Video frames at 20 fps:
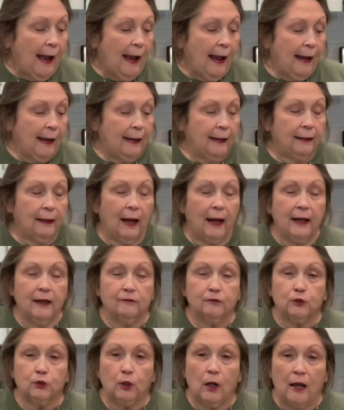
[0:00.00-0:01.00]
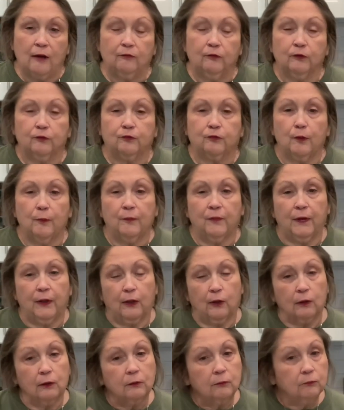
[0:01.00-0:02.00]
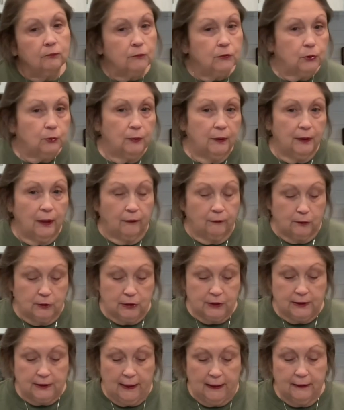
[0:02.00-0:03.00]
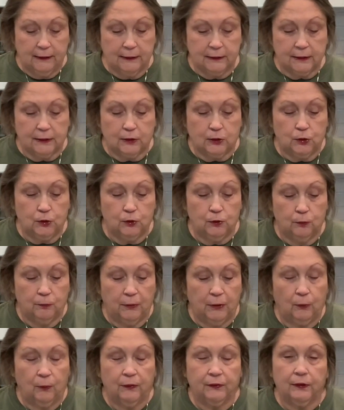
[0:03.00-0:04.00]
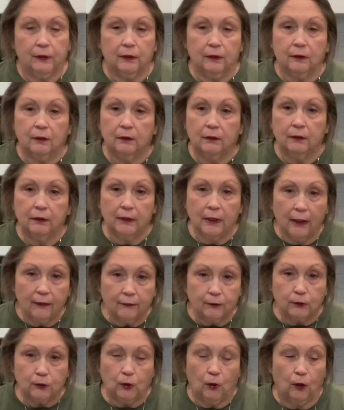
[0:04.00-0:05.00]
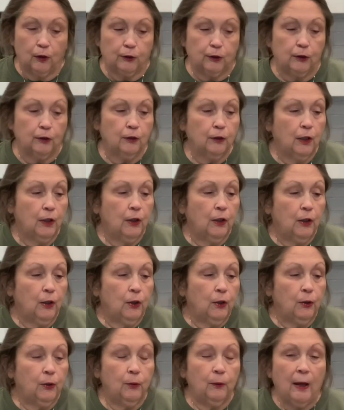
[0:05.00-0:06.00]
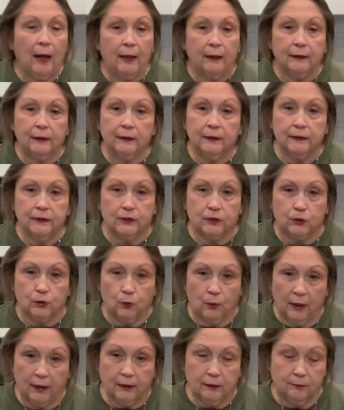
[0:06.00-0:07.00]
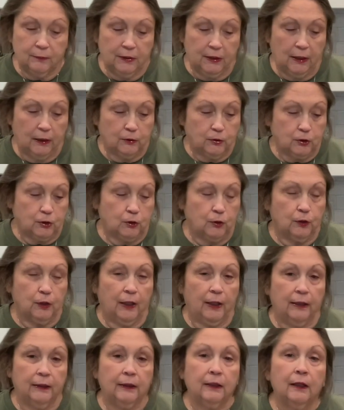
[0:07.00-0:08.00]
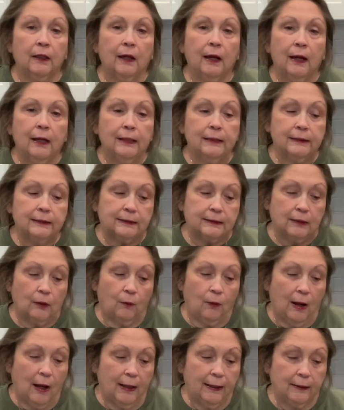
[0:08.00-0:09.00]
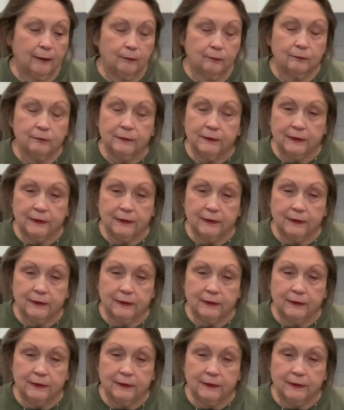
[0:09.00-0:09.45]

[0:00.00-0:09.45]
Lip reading: And I have traveled from there to another state to be with another daughter who had a hysterectomy yesterday. So I am